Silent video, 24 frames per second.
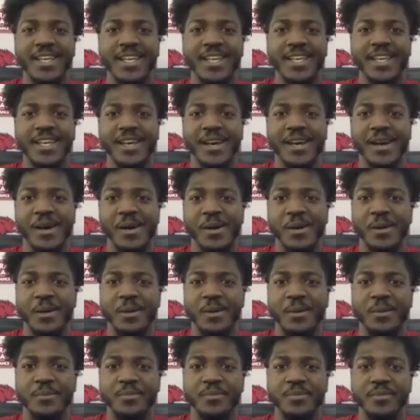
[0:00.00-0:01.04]

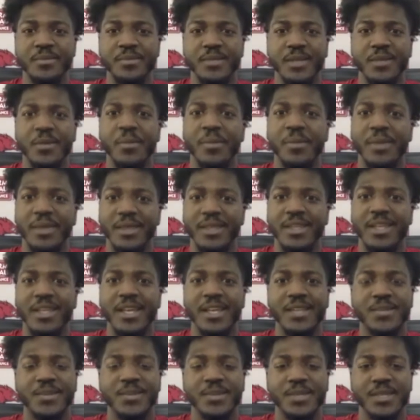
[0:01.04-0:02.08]
Um, I'm gonna make the
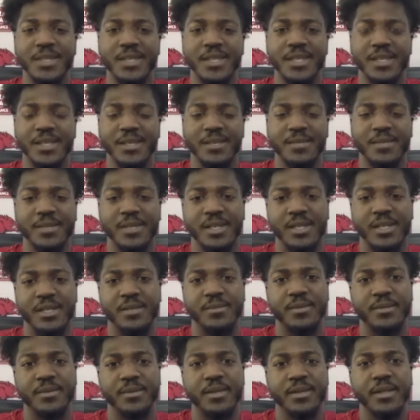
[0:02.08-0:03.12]
next one, but um,
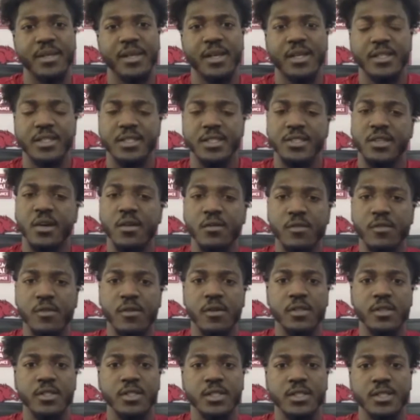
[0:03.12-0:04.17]
just overall
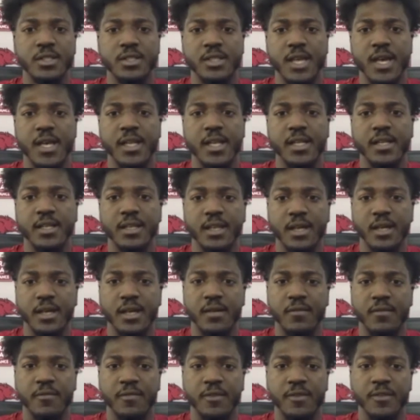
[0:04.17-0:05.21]
just excited
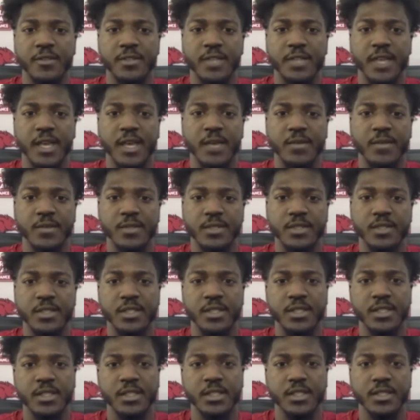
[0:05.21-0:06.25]
um, first game was
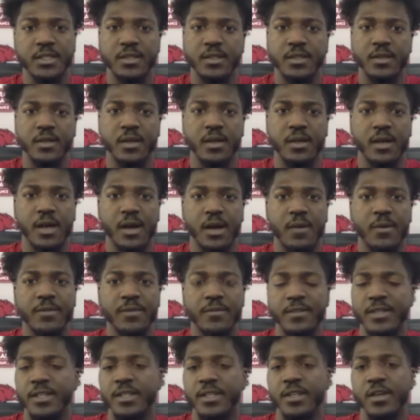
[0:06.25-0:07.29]
good you know i
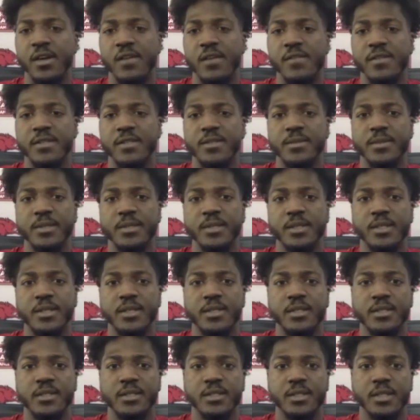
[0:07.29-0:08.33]
wasn't really nervous
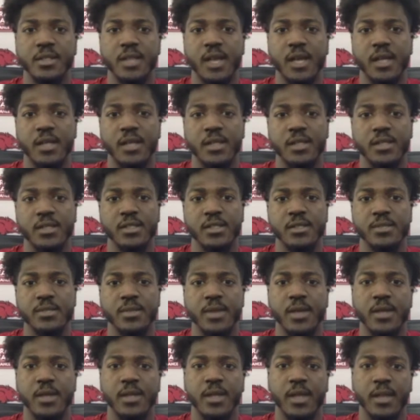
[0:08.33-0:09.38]
because like this
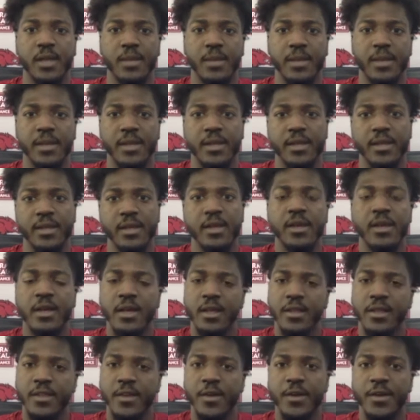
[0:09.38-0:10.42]
probably like my
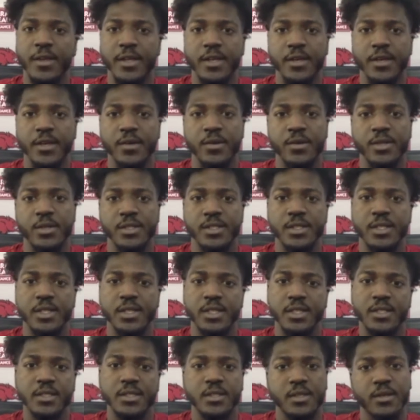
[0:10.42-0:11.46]
third year going into
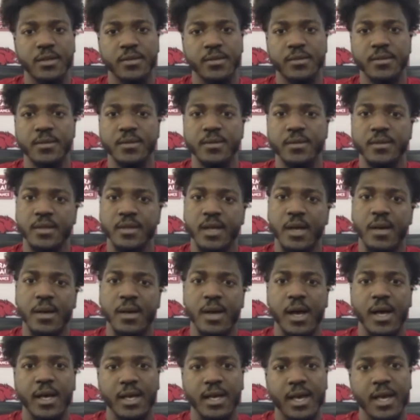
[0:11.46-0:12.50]
this so
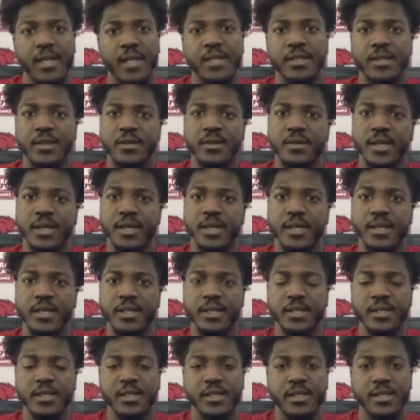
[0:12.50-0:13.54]
uh, i kind of know like
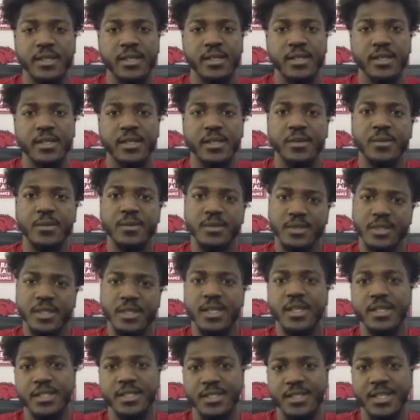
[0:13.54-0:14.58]
the
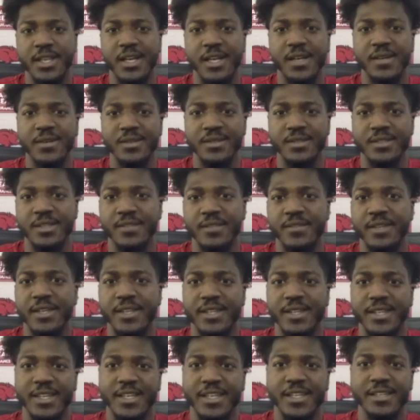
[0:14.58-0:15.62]
ins and outs and stuff
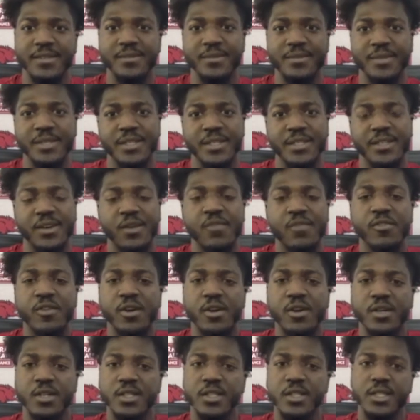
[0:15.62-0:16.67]
like that but
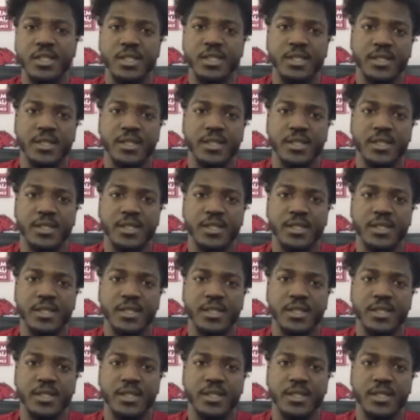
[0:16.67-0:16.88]
overall good